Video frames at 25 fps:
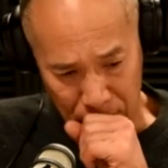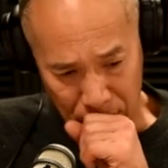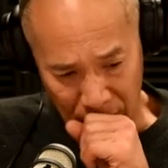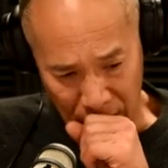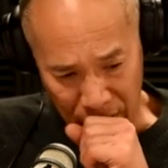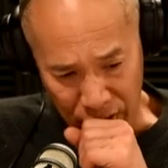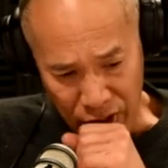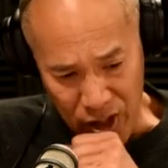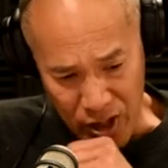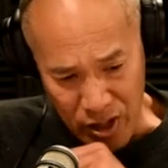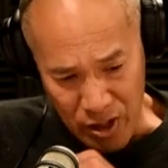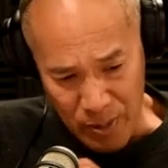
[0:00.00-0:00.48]

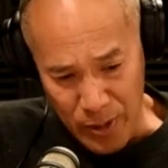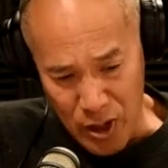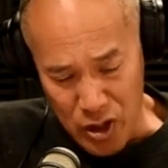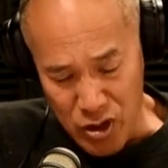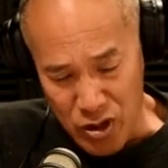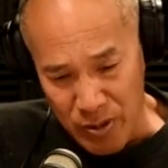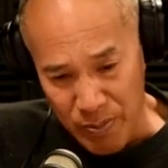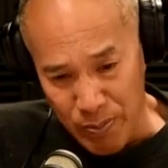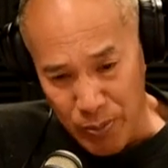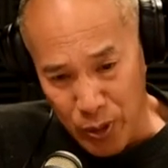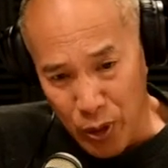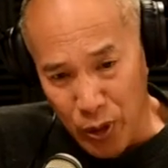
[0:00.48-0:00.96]
I think the
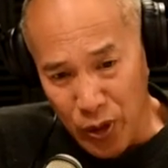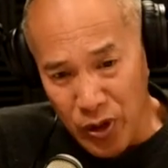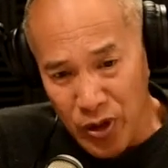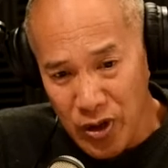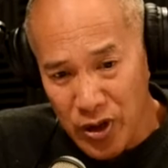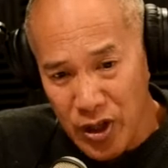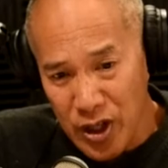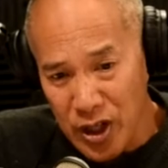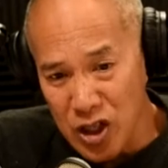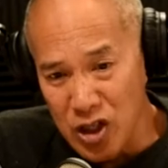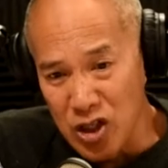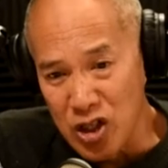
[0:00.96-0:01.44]
most
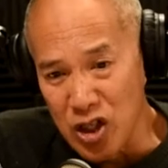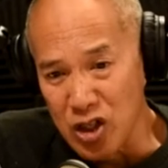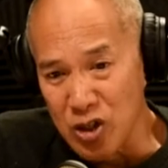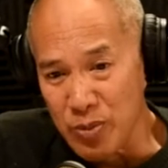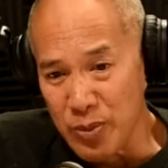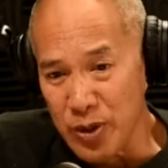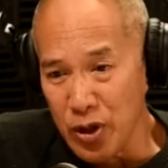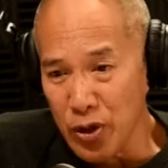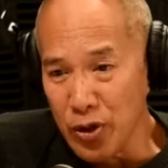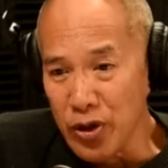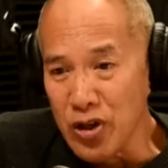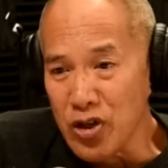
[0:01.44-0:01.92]
important thing is just to
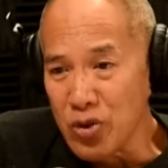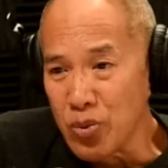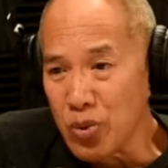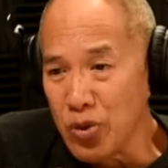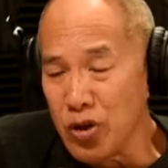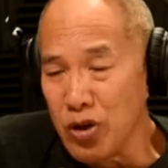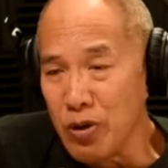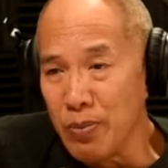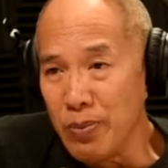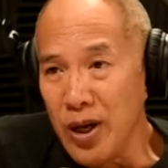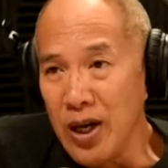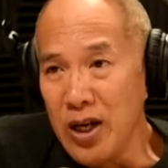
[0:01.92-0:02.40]
be honest
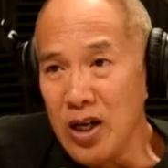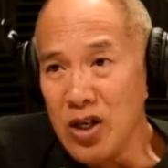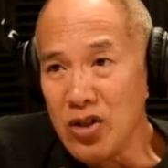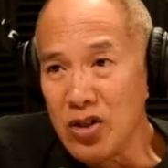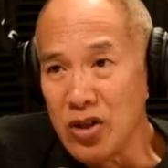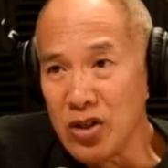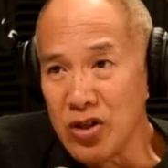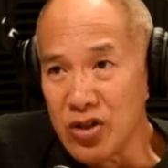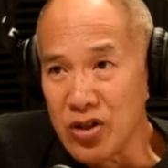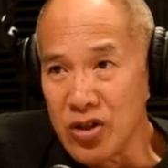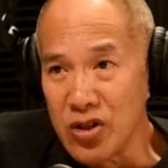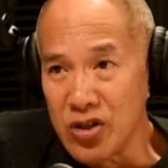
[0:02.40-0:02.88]
with your
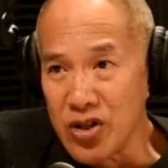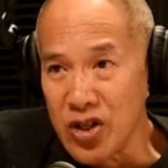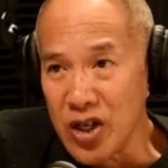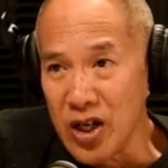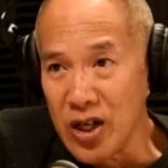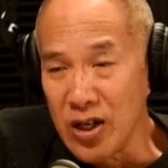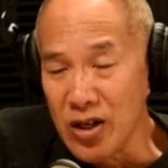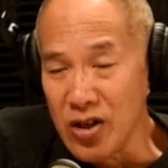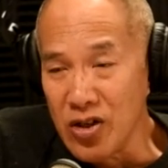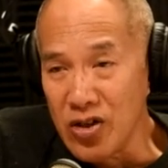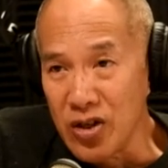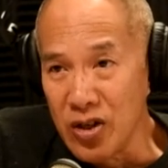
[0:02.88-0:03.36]
patients and
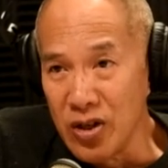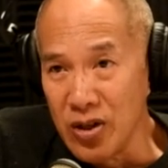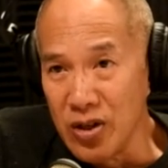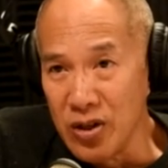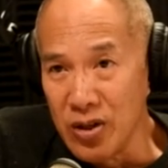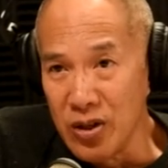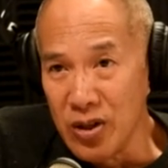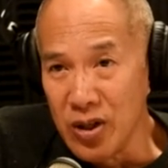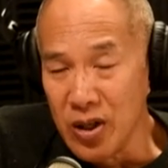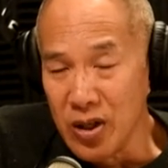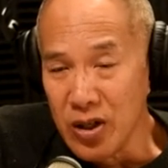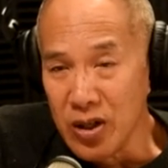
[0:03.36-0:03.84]
say,
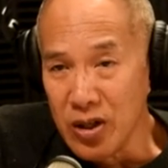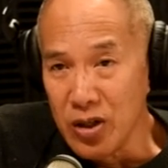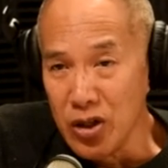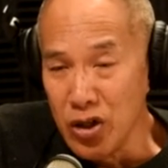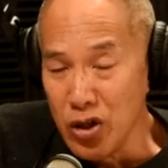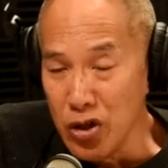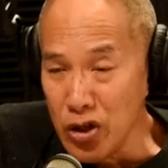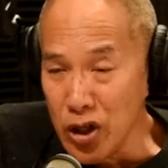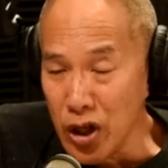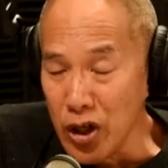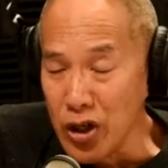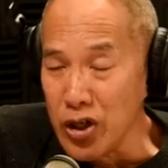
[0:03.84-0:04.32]
listen,
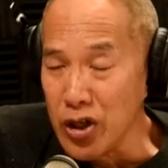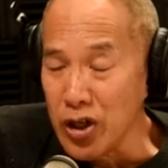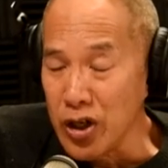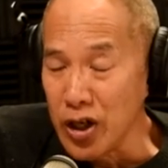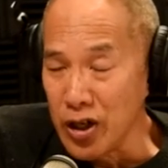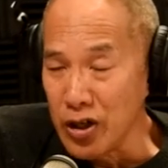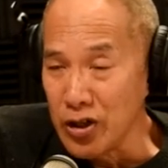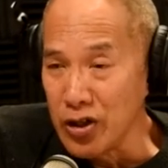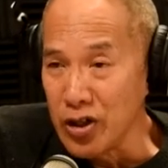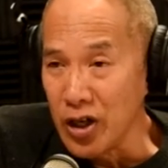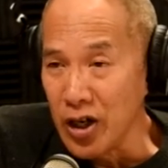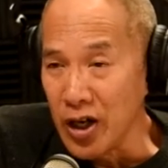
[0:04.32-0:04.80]
you know you're
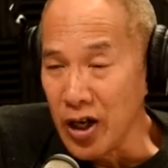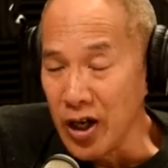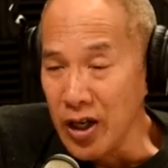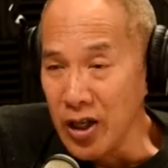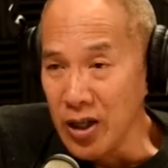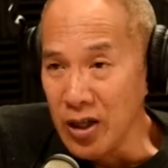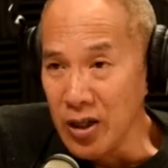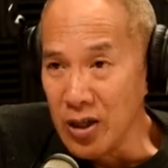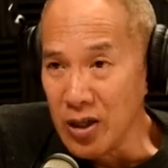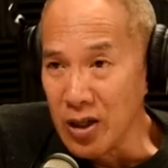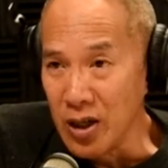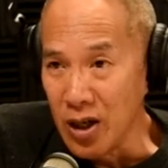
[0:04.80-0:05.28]
going to
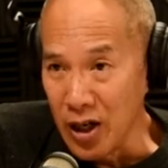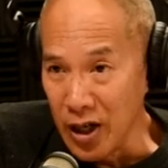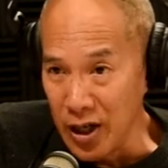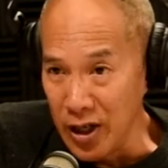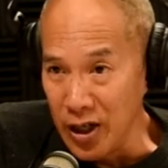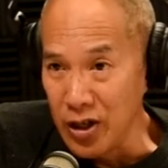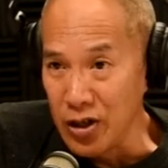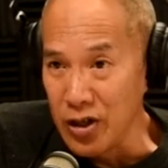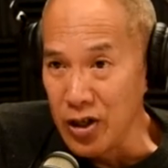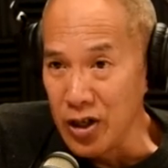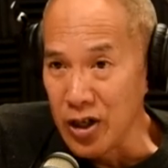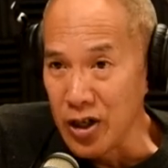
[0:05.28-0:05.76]
die. I
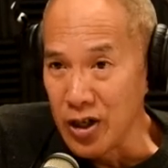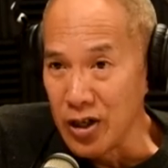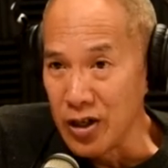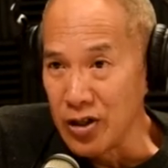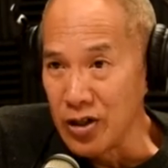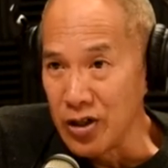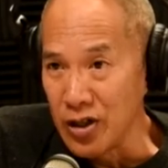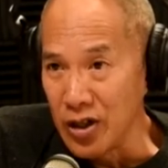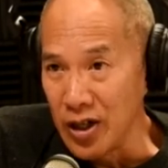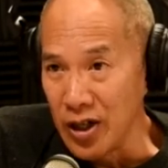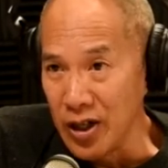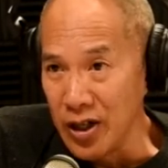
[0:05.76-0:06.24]
know you're going to
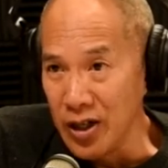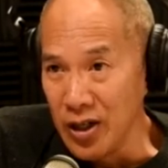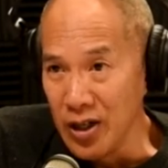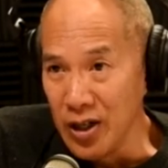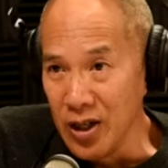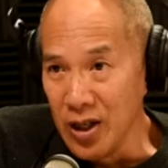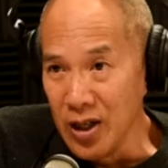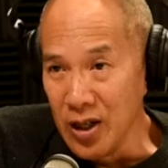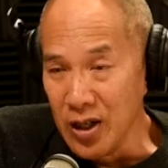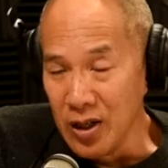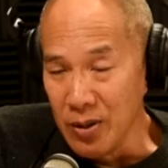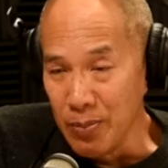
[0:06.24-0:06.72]
die.
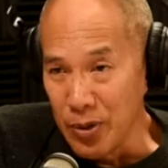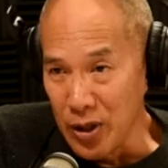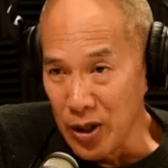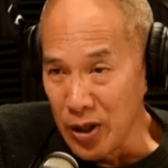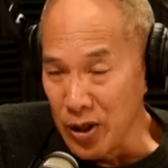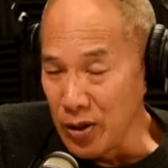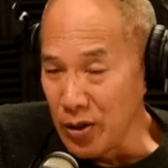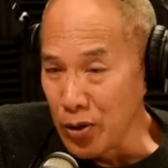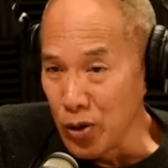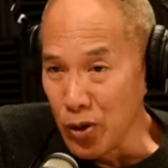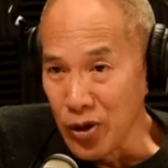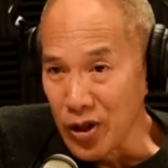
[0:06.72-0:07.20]

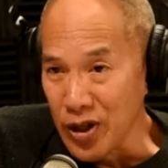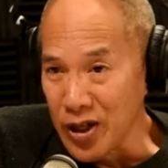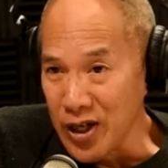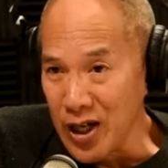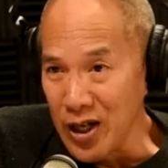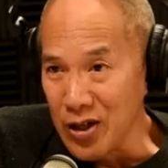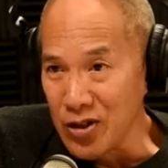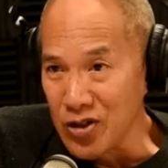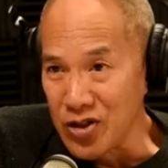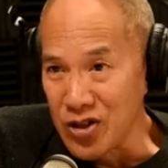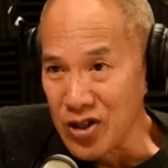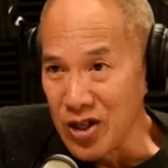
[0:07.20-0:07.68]
By all
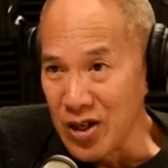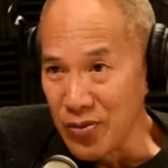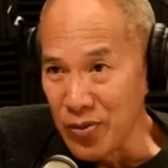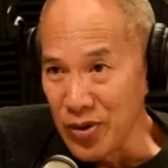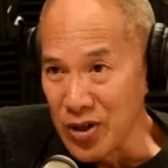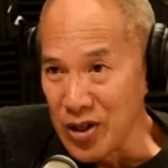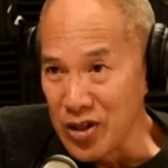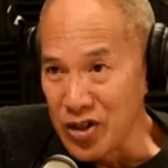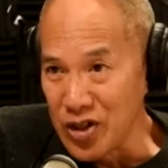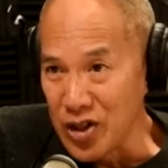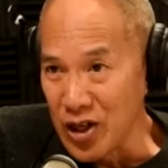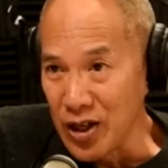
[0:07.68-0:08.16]
accounts,
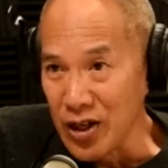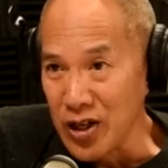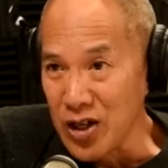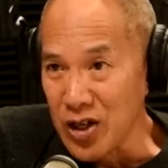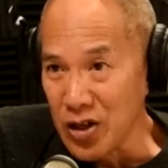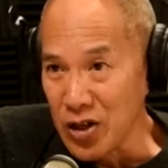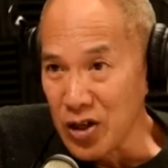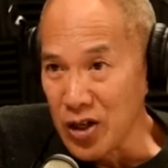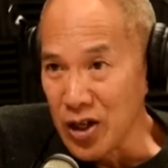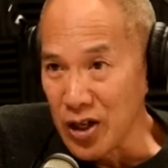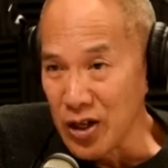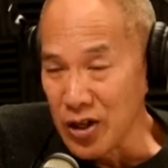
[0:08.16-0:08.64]
everyone's telling
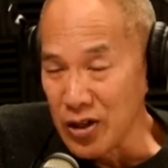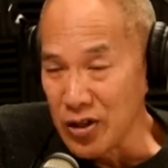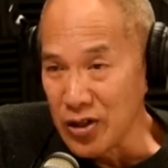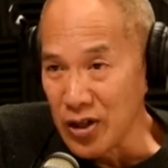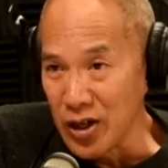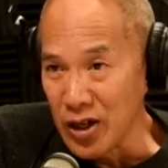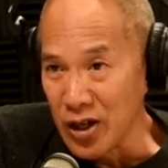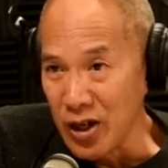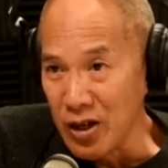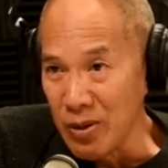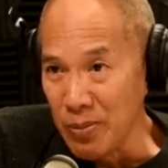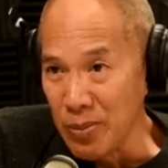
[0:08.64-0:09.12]
you you're going to
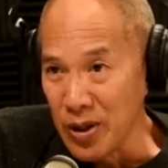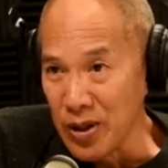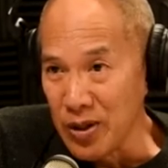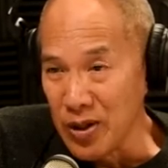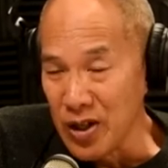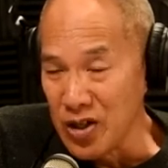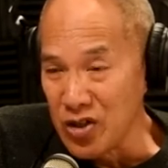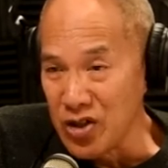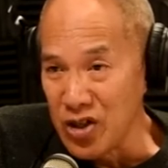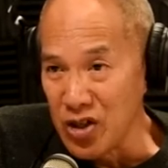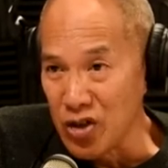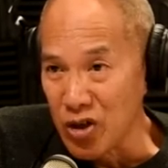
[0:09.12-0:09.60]
die, but
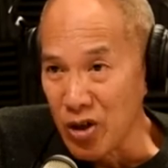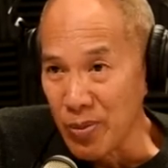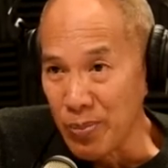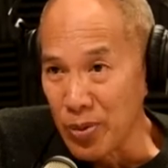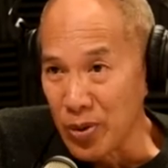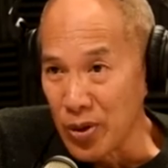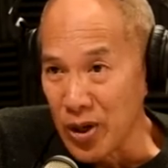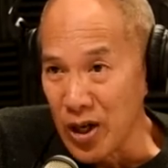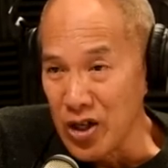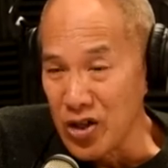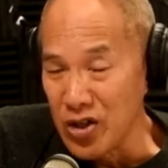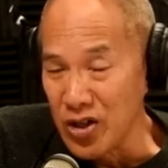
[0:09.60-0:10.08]
there's this
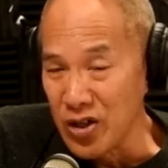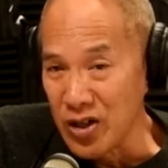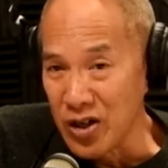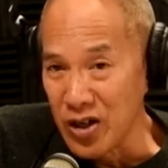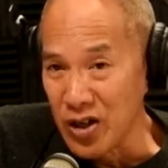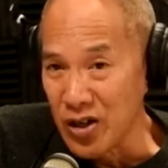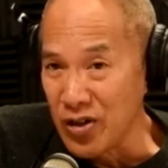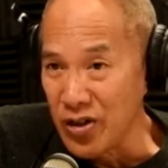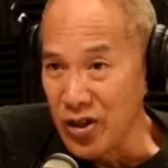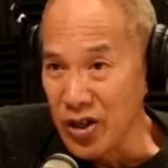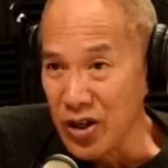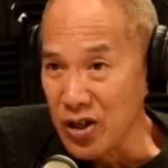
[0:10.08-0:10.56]
operation that
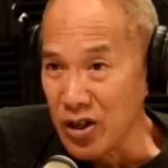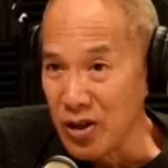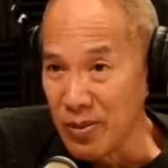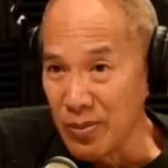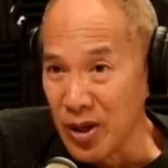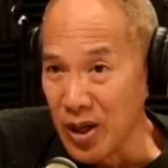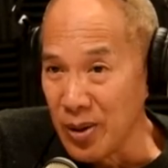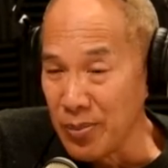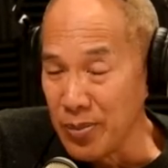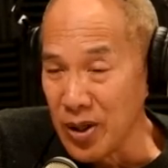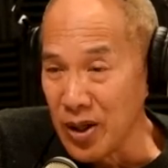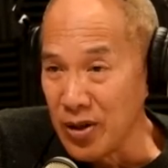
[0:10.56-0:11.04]
I think I
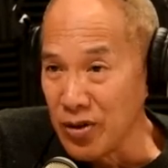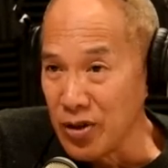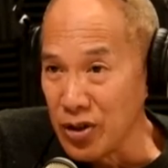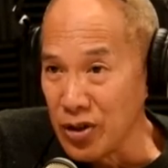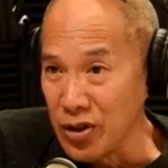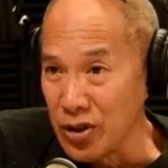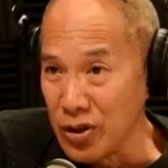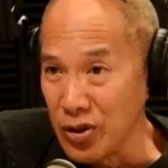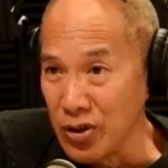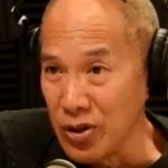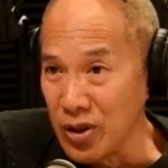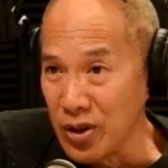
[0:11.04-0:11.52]
might be able to
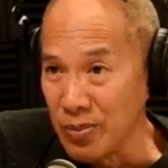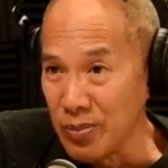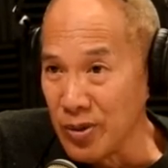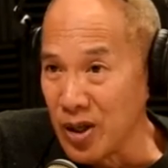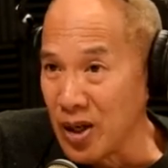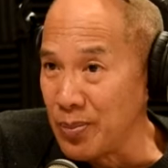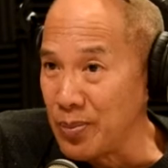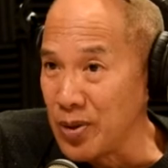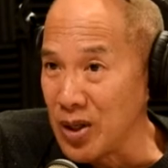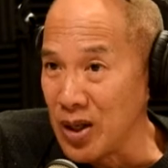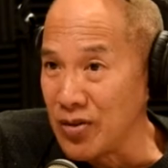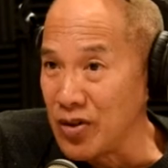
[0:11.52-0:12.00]
do that
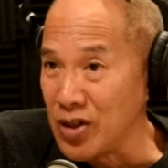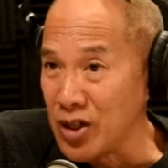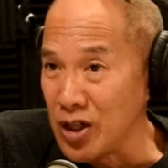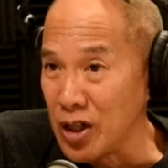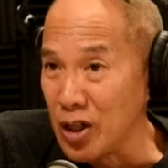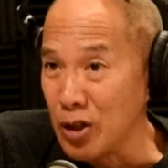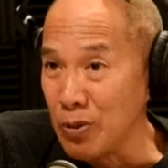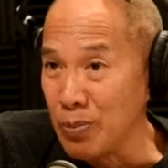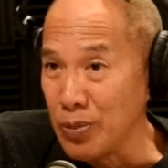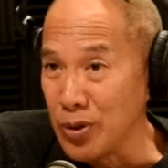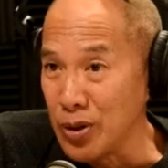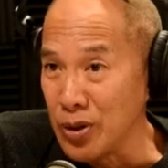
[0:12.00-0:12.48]
might be able to
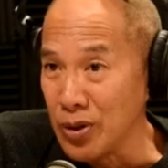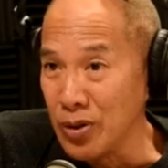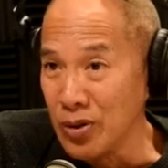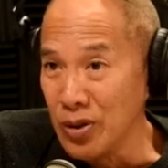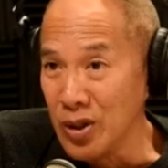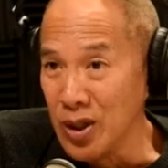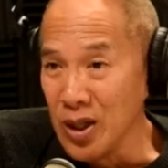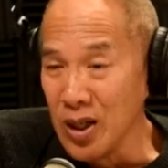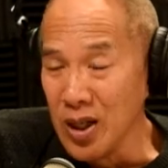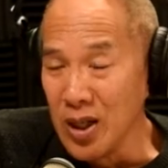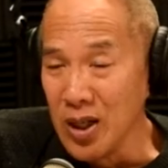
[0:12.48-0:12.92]
help you.